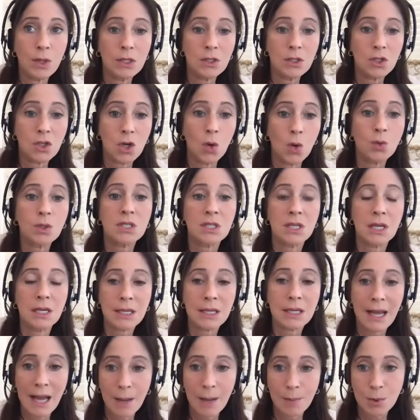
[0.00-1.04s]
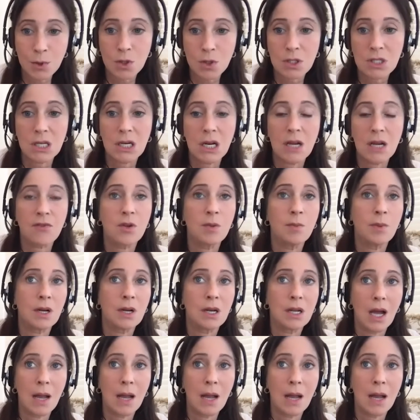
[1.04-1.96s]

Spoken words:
don't send capsules on everybody,